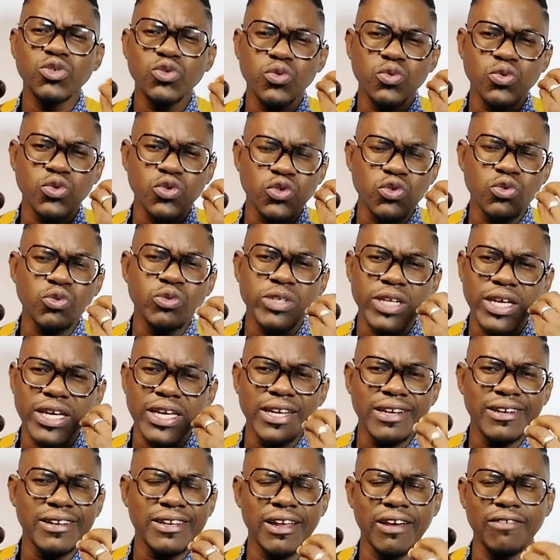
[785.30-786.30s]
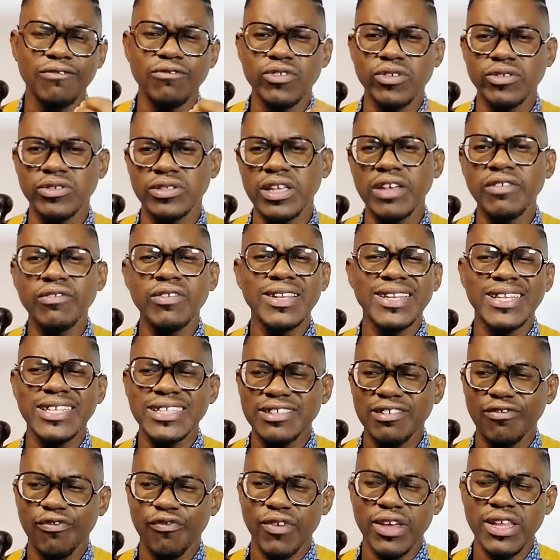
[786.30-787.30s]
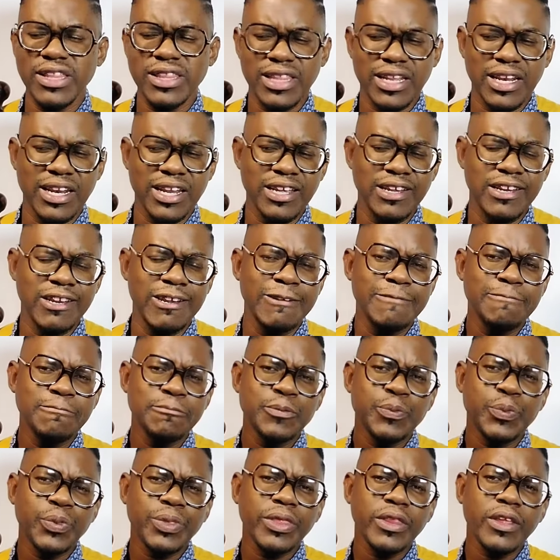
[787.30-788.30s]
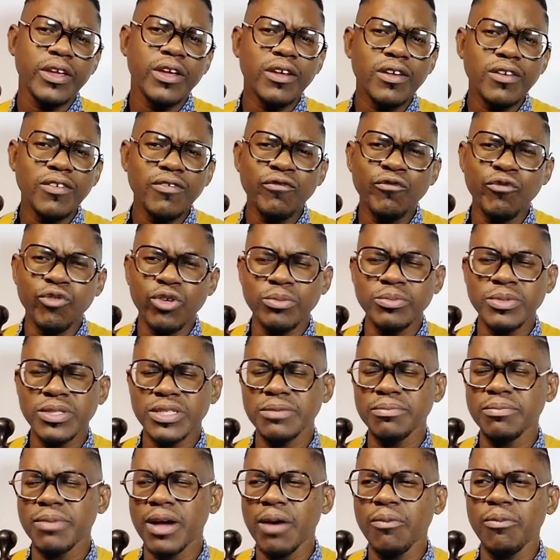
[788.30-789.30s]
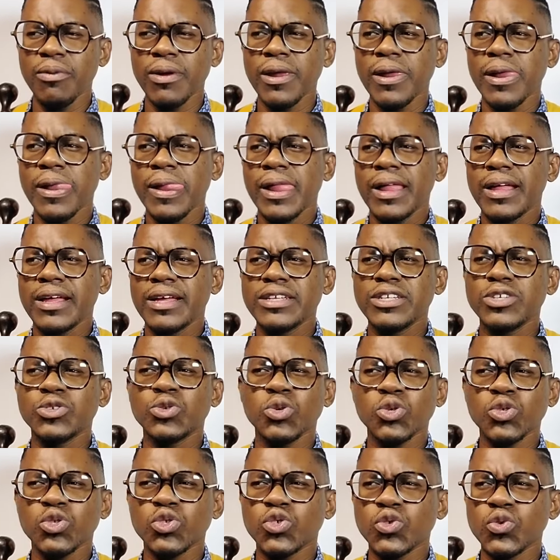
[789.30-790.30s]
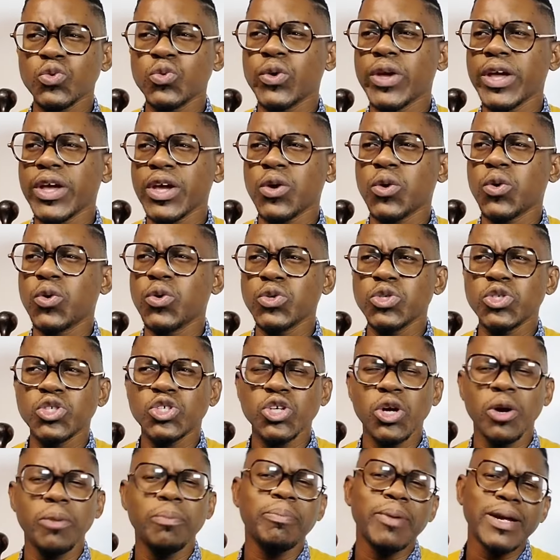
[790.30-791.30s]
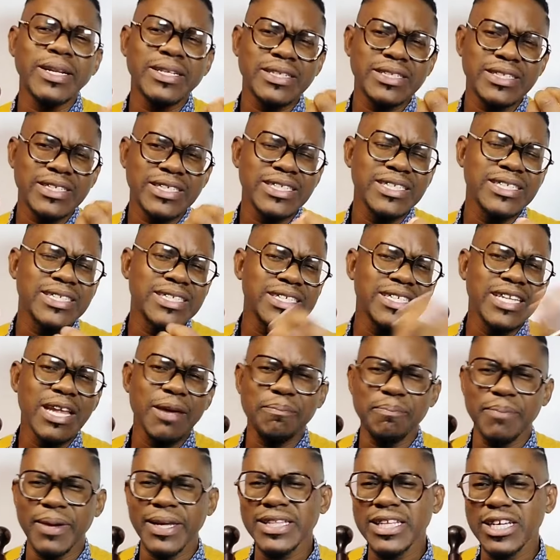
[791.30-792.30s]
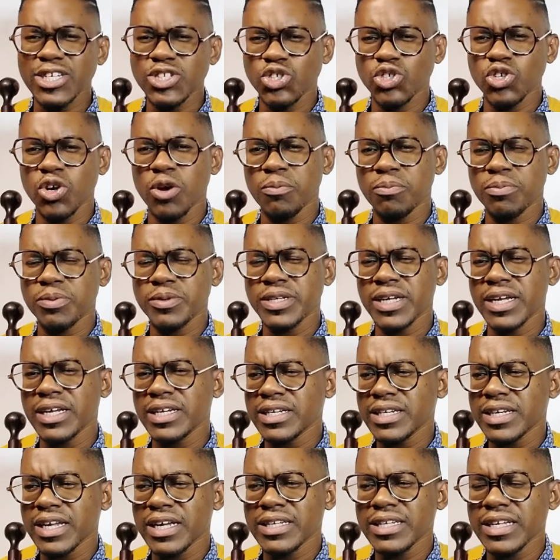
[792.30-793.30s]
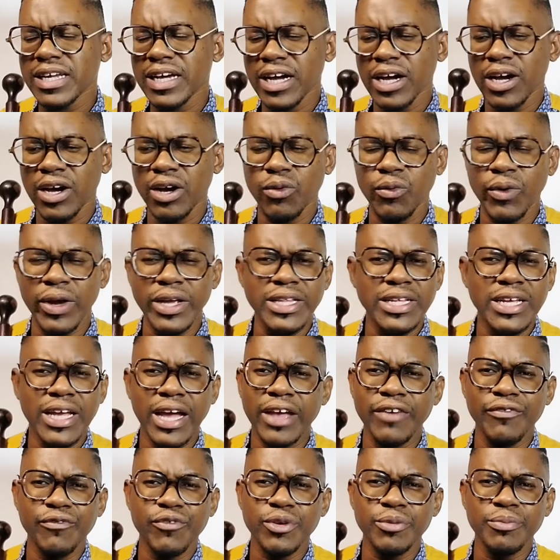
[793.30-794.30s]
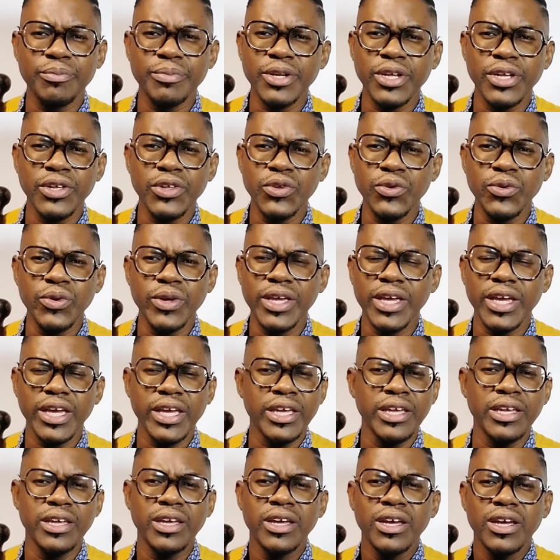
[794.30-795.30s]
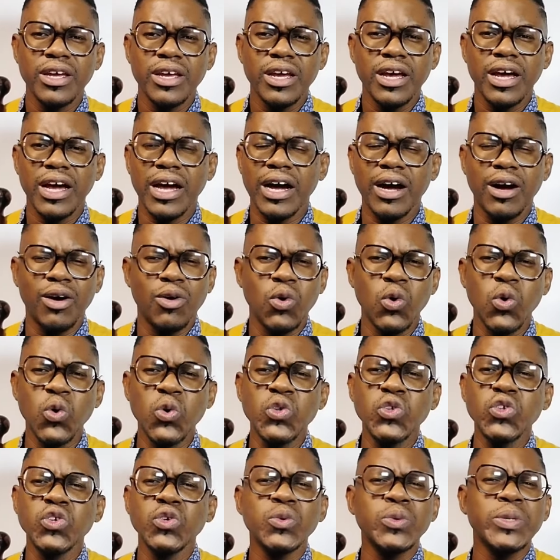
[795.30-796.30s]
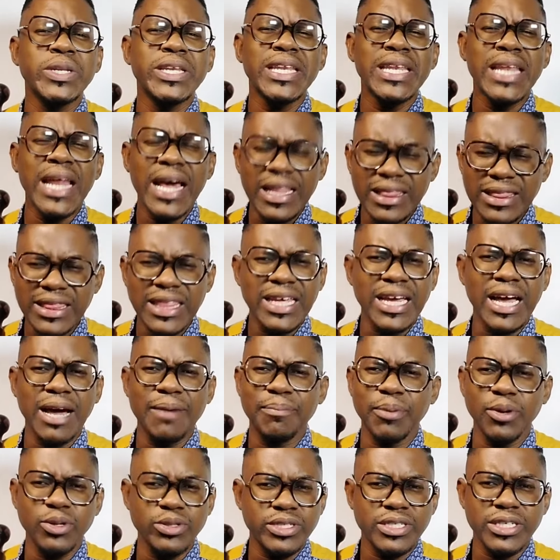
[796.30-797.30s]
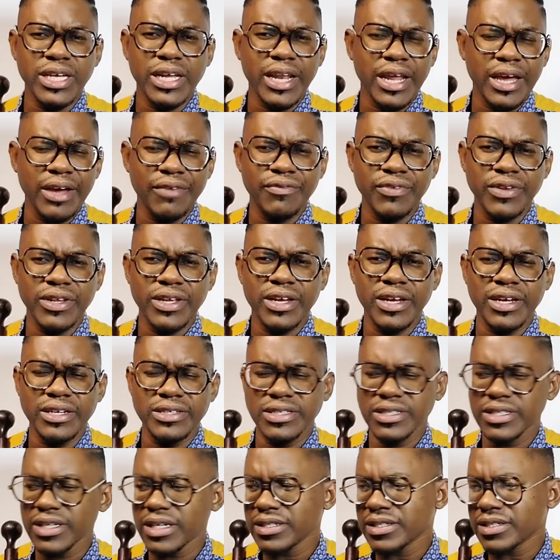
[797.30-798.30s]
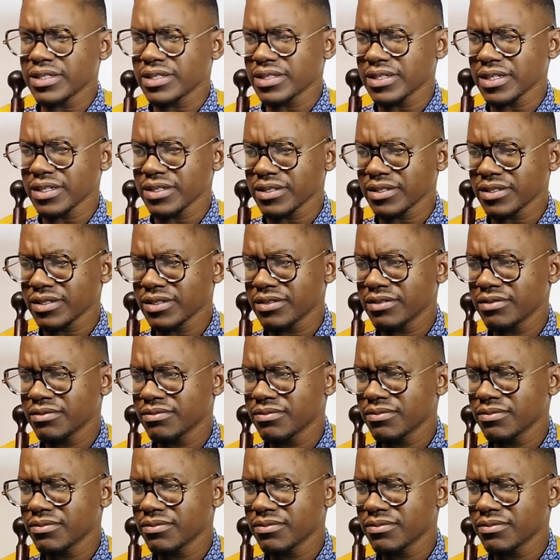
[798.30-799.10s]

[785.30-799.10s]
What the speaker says: to do the interviews. Even this Faith lady from Zimbabwe did not do a good job, but she did a better job than that white guy from the UK who knew nothing about South Africa. Jesus.